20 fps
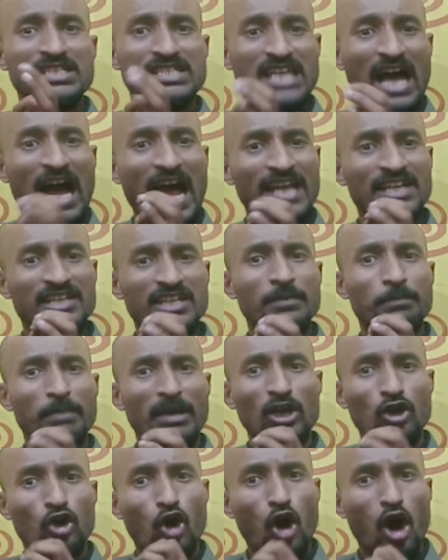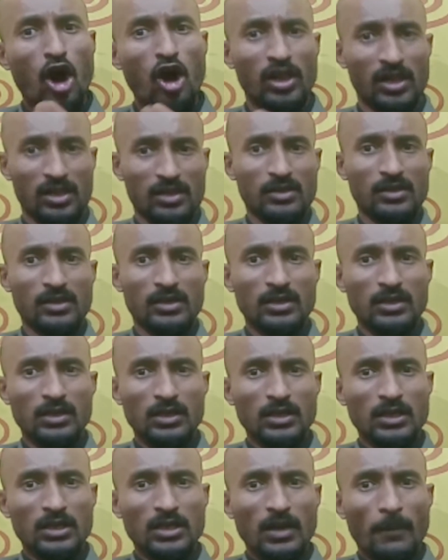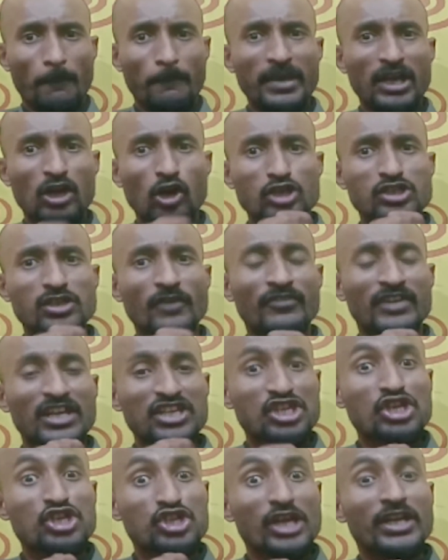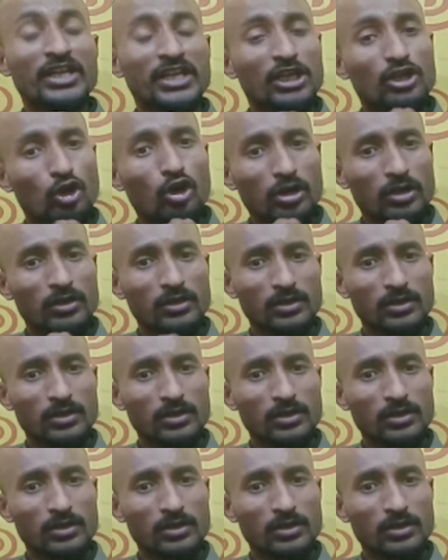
died in Bengal because of decision he took.